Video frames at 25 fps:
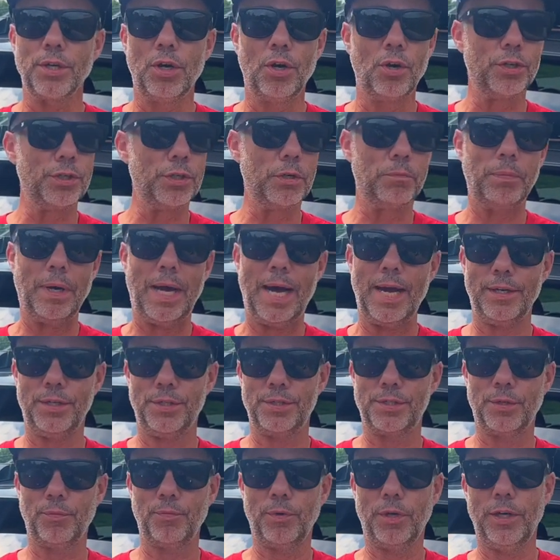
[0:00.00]
on your body
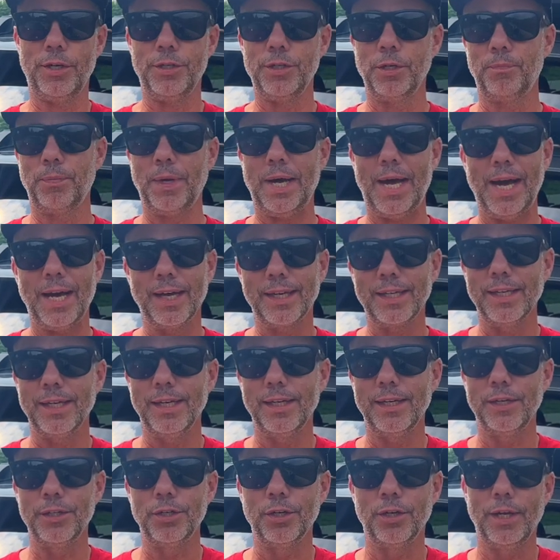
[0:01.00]
somewhere, in your pocket,
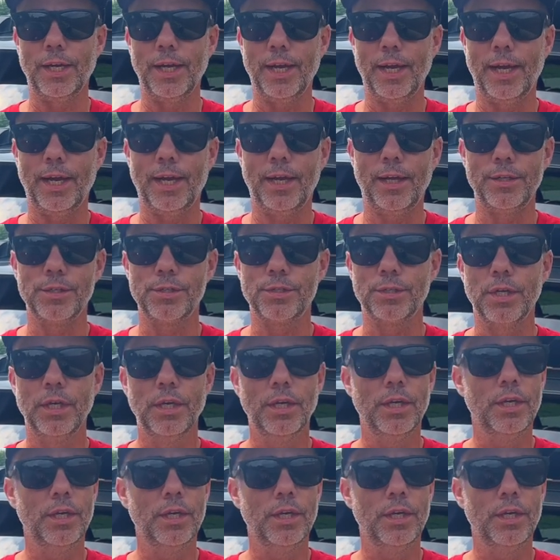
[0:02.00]
in your hands,